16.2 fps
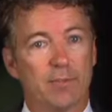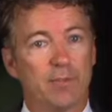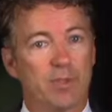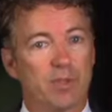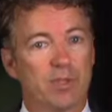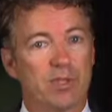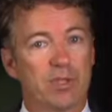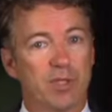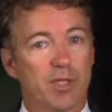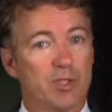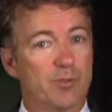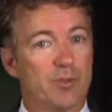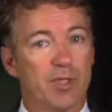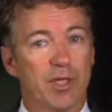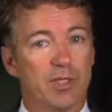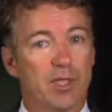the military has
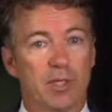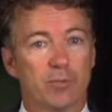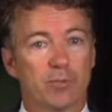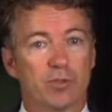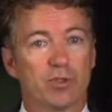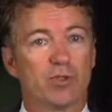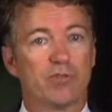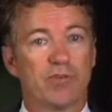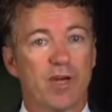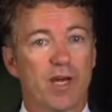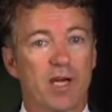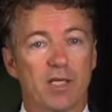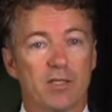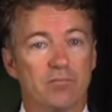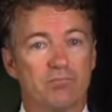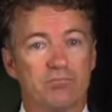been unable to
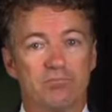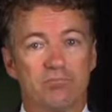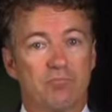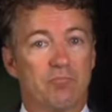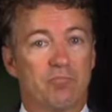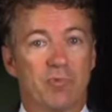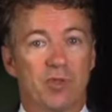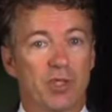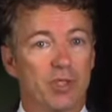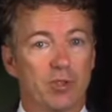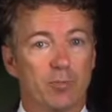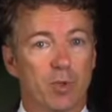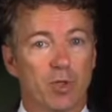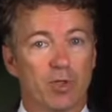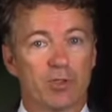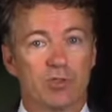define the
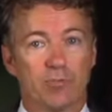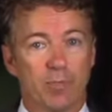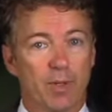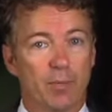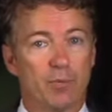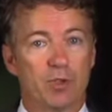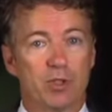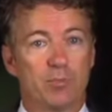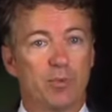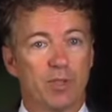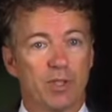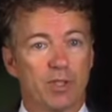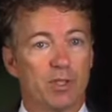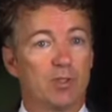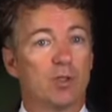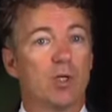earmarks of membership
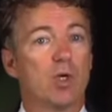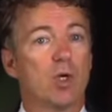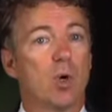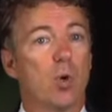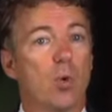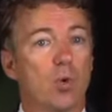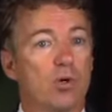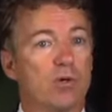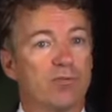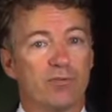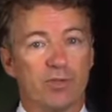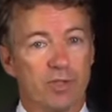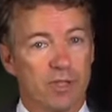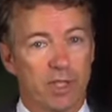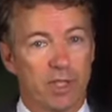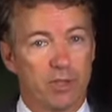in or
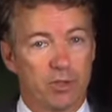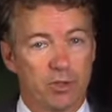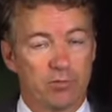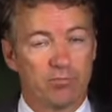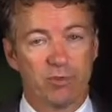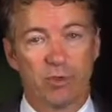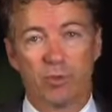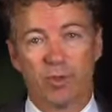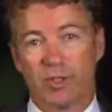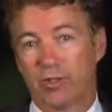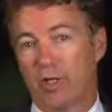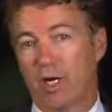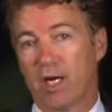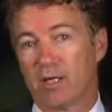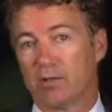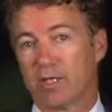affiliation to either
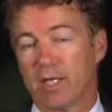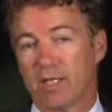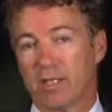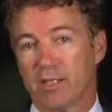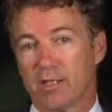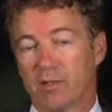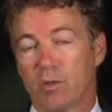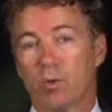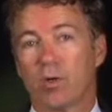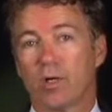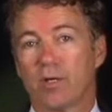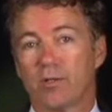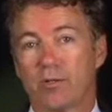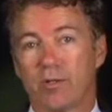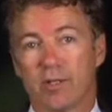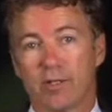Al Qaeda or
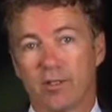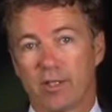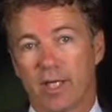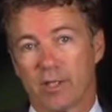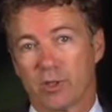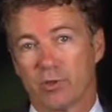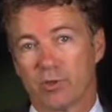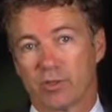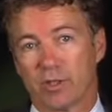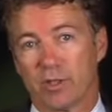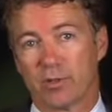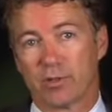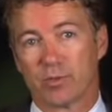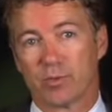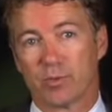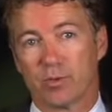other international
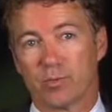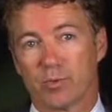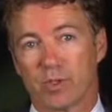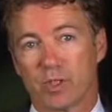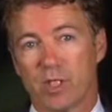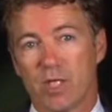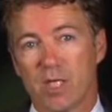terrorist groups.